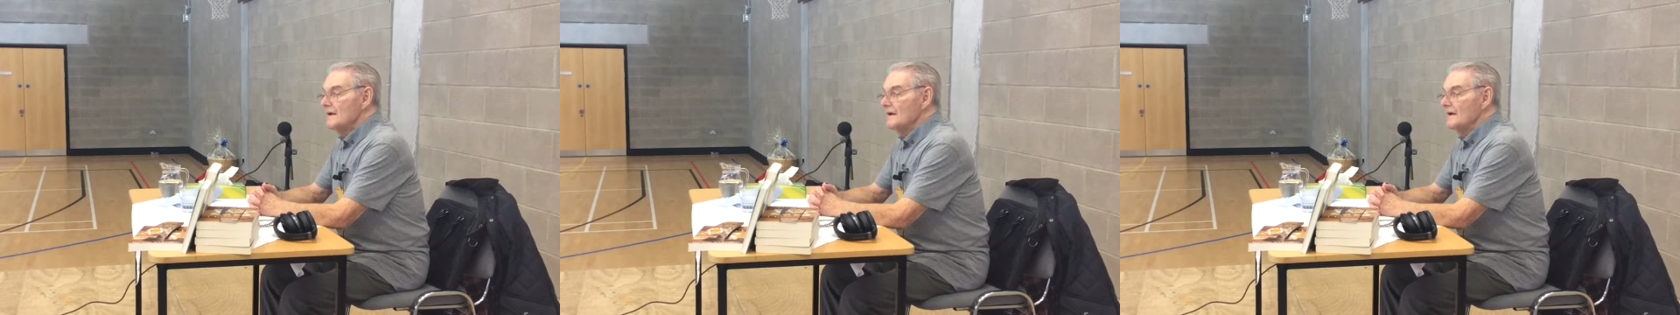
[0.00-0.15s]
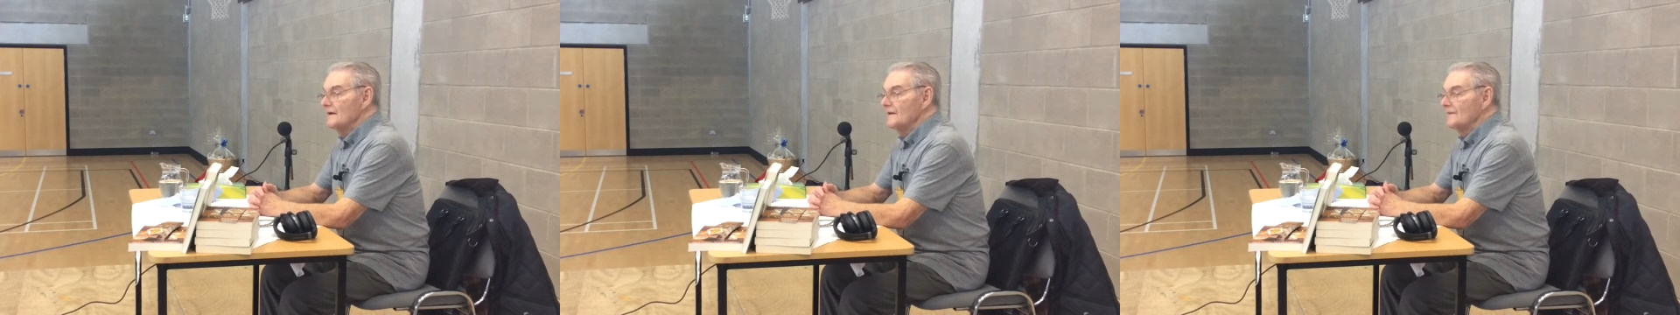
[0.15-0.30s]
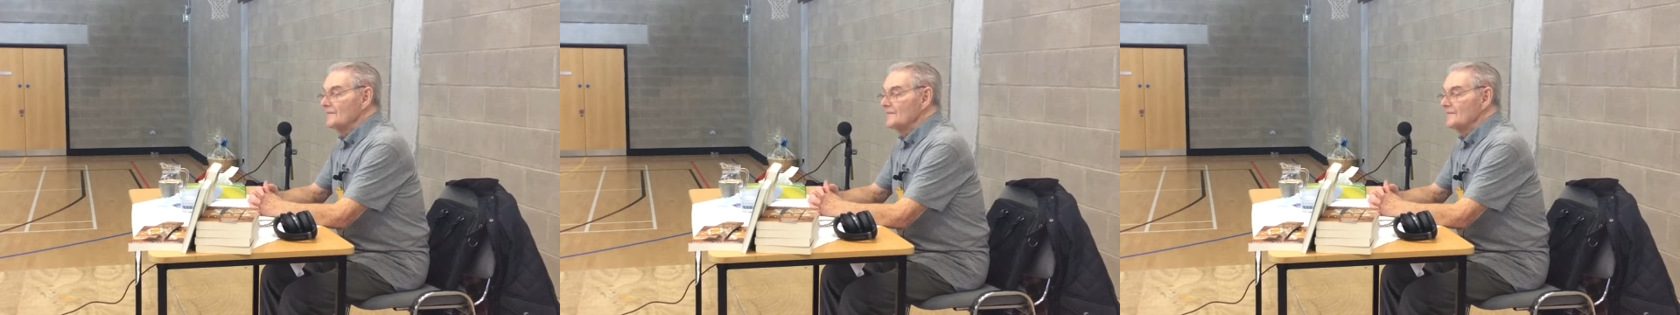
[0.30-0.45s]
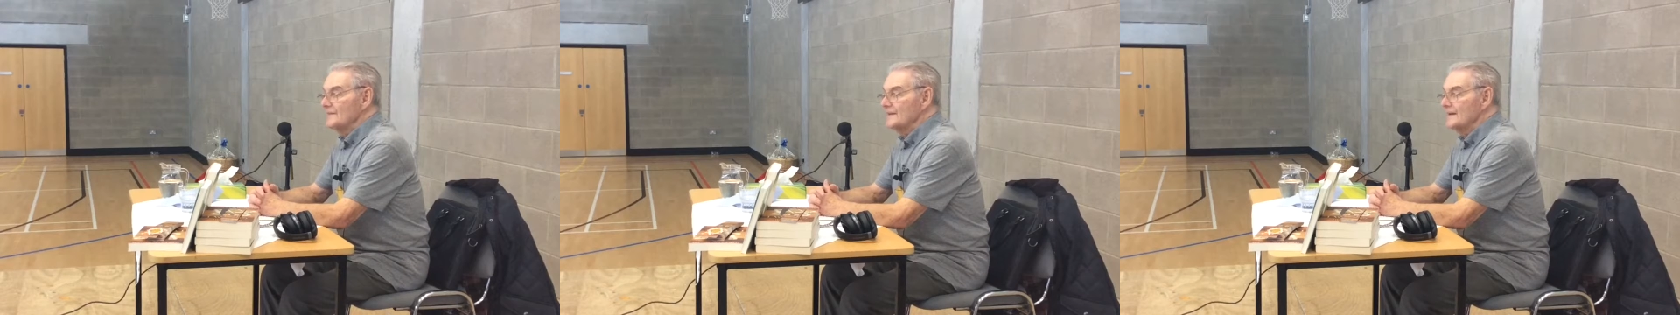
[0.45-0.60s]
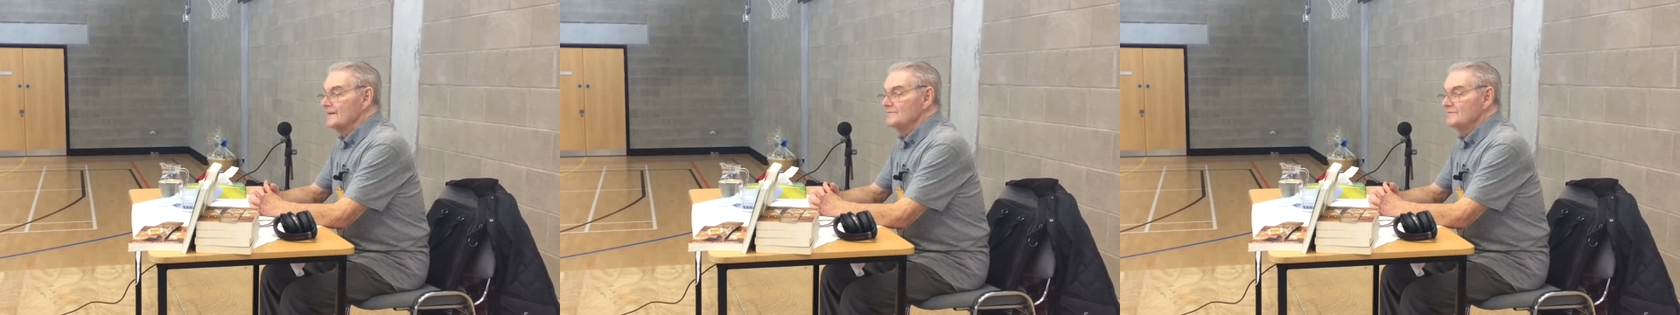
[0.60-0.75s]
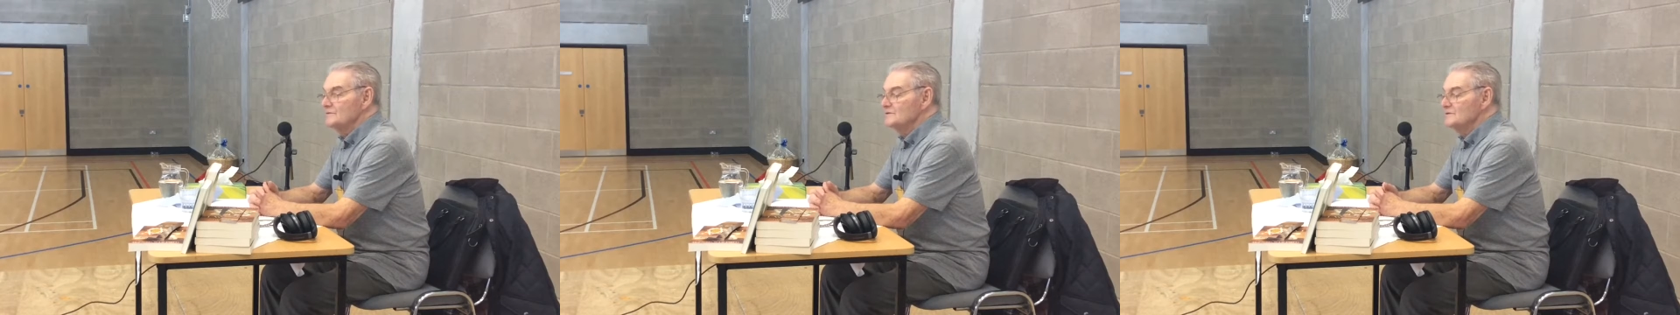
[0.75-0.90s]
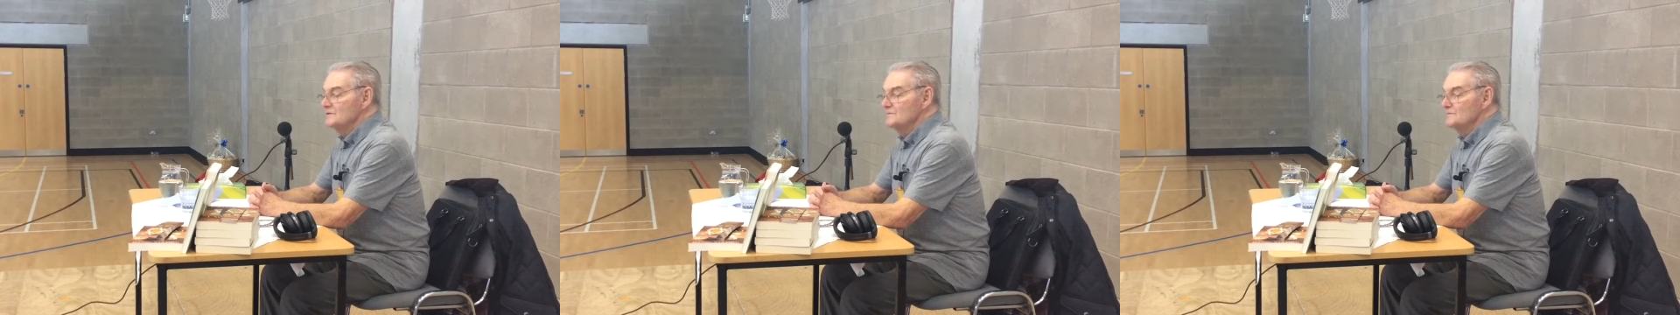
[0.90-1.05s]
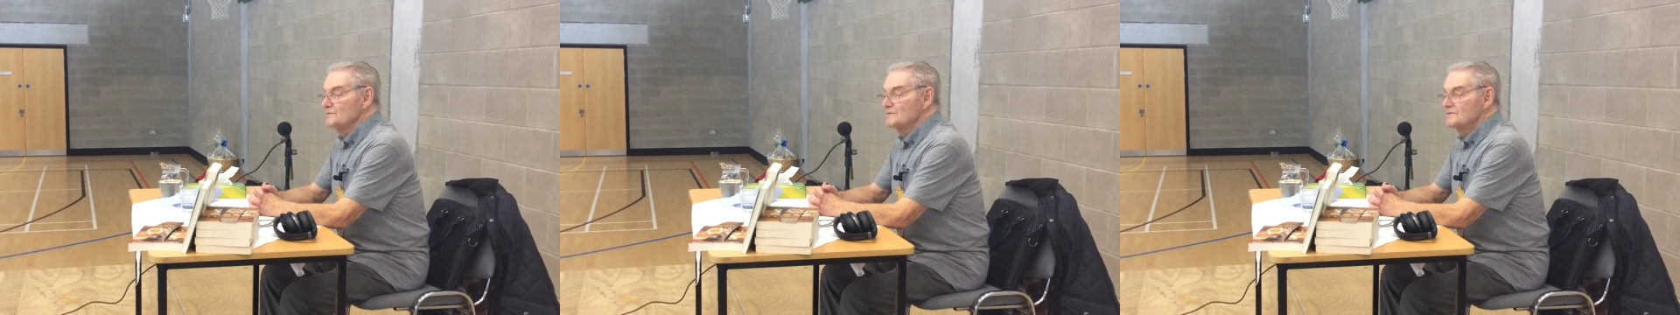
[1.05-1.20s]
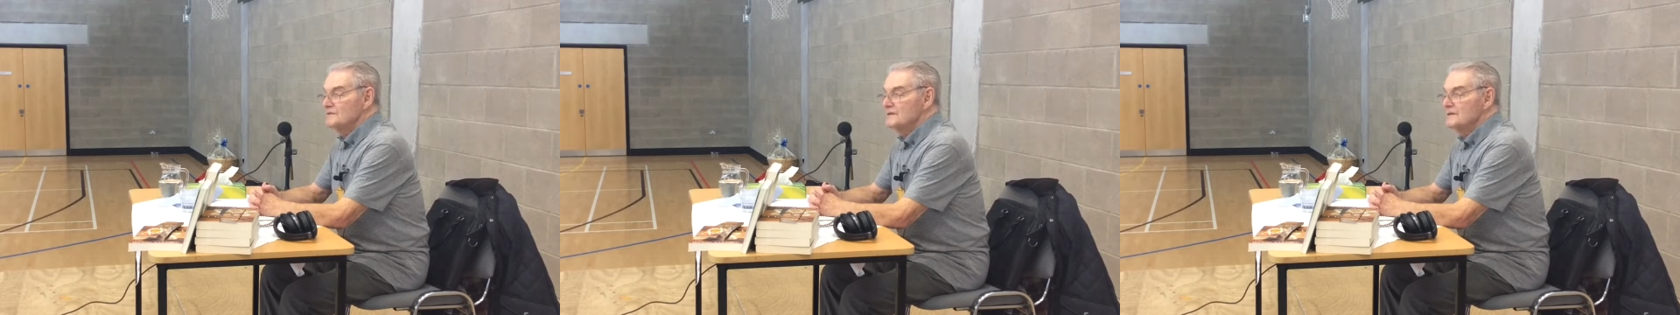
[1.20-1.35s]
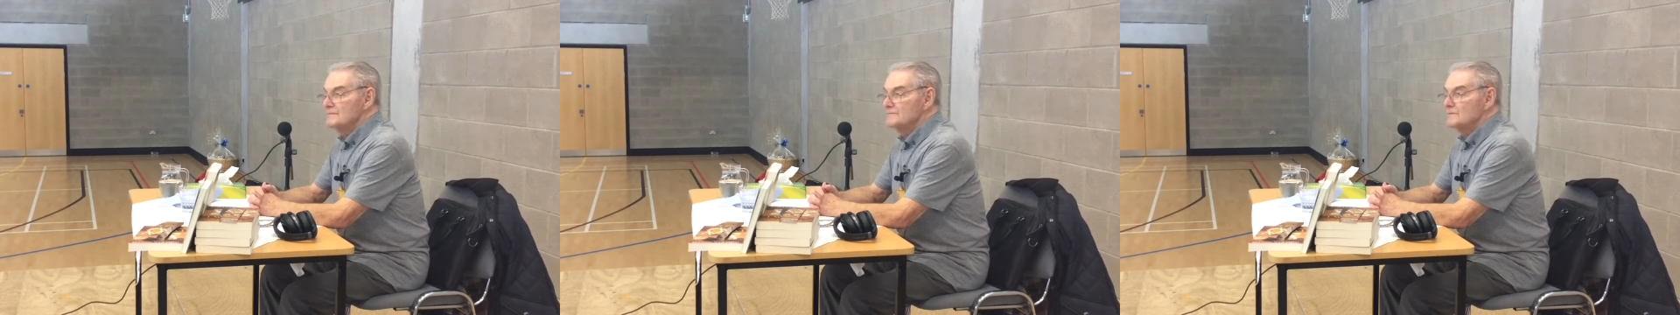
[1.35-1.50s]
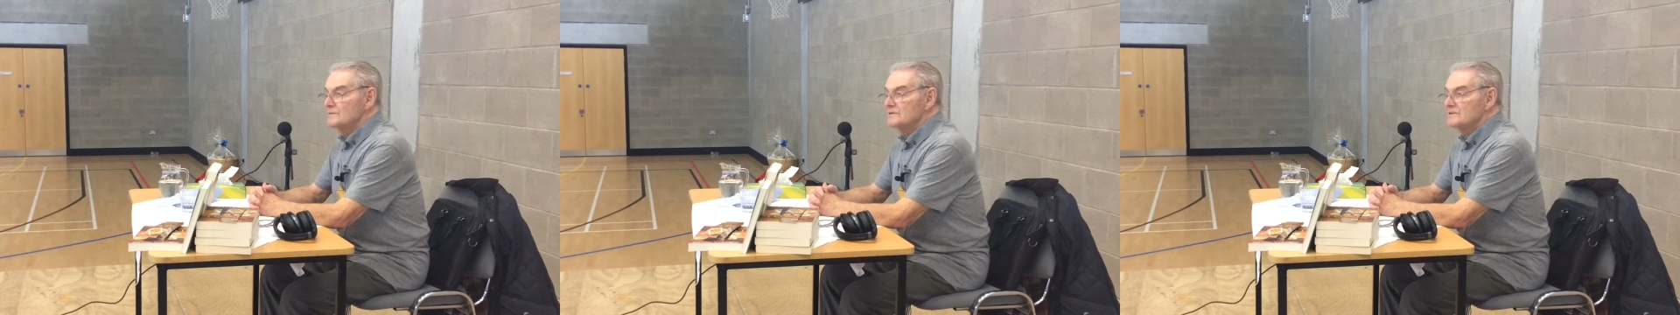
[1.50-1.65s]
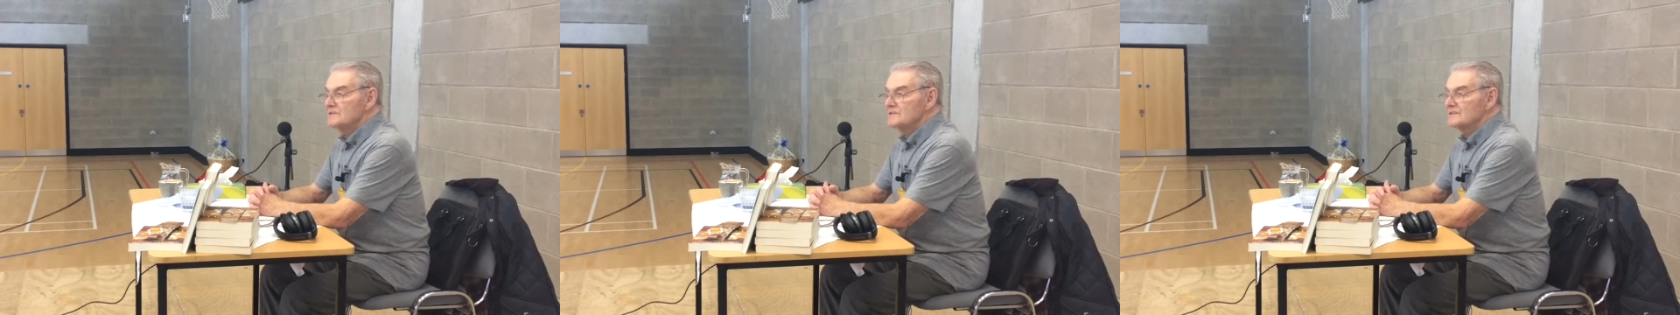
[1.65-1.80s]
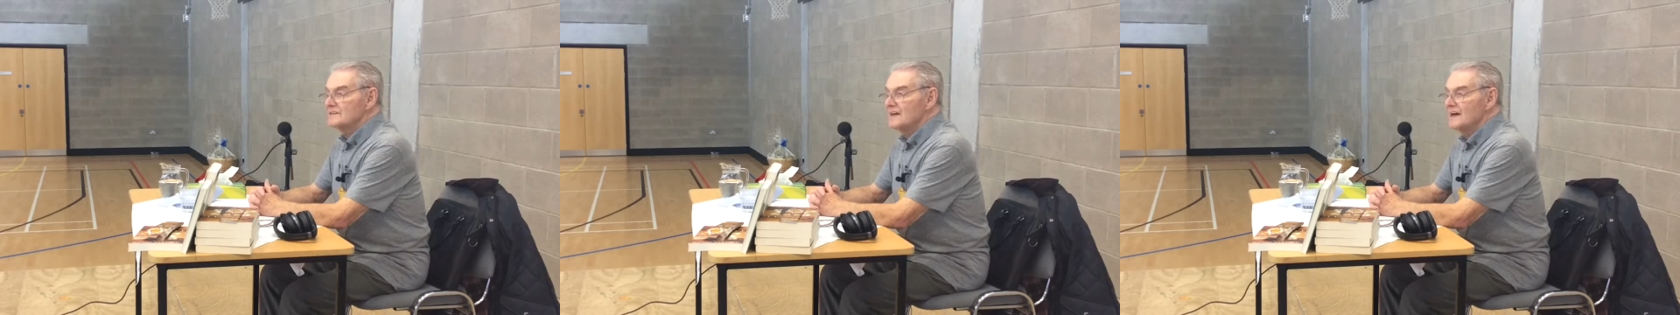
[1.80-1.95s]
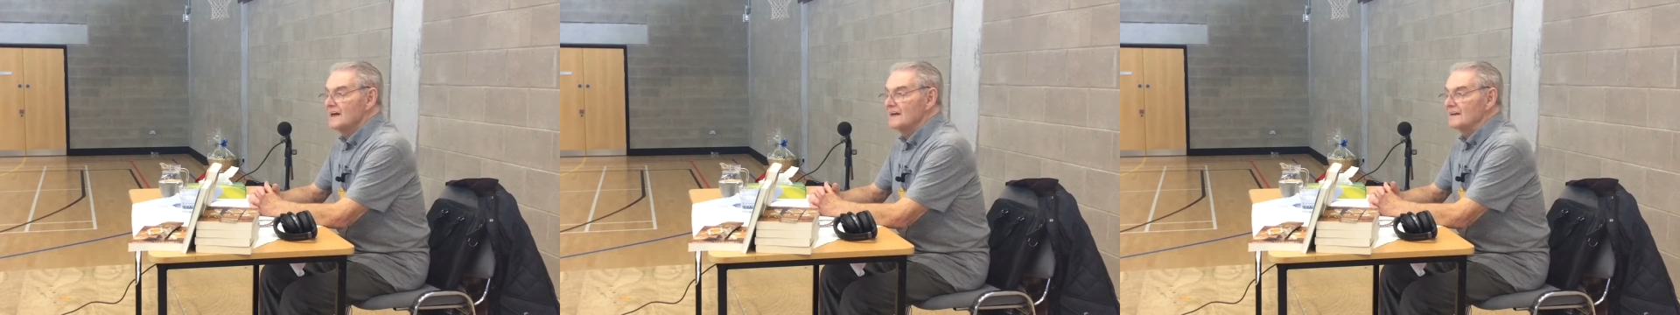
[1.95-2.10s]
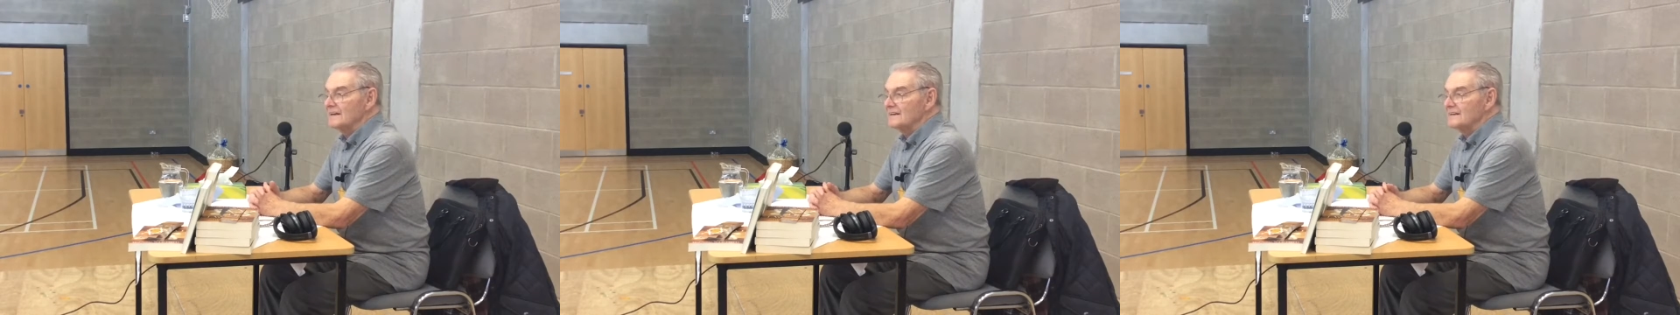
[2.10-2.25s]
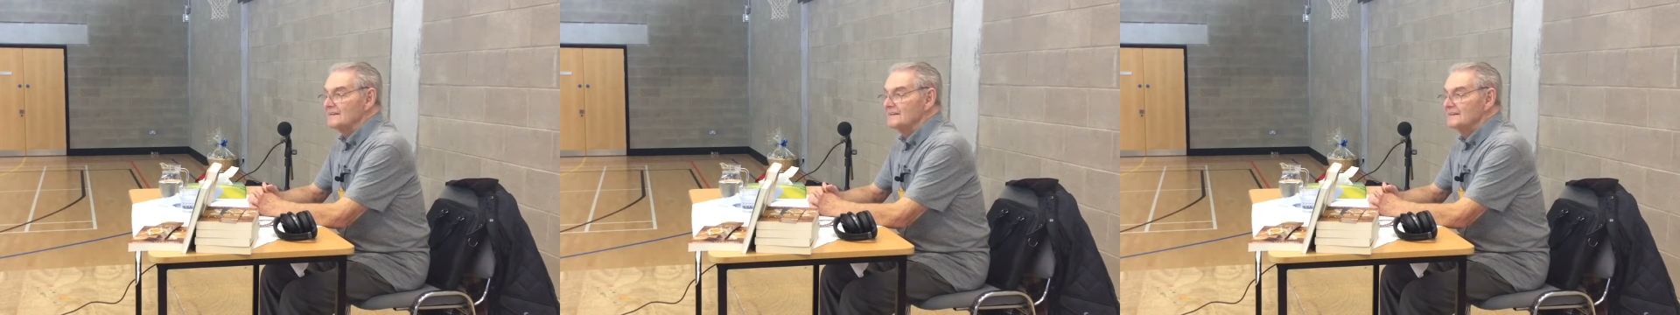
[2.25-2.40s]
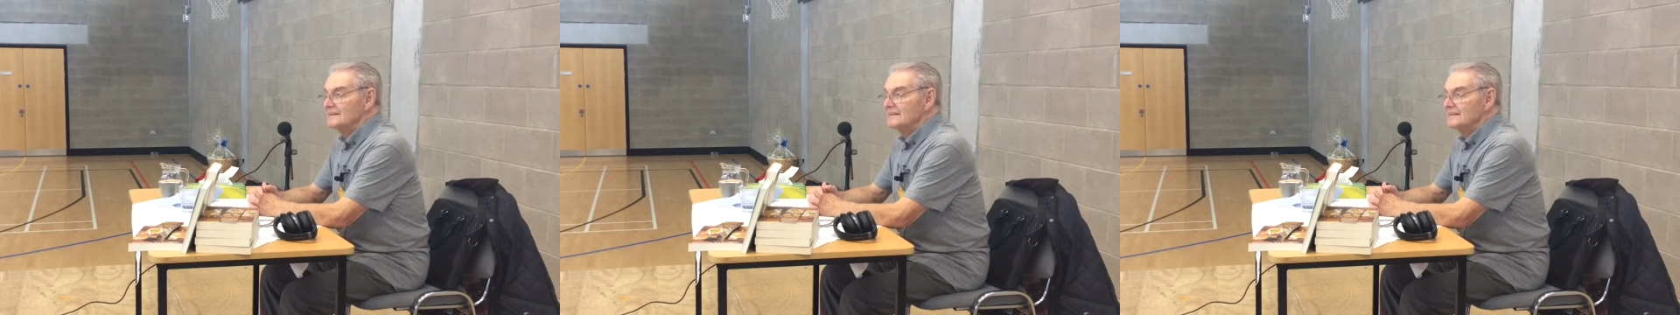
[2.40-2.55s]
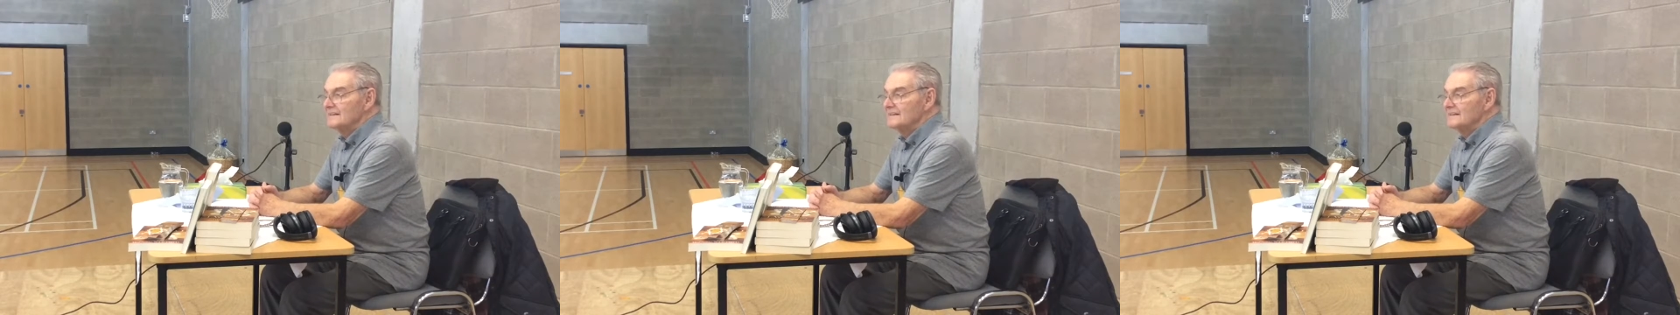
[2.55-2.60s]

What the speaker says: they wouldn't put him on trial.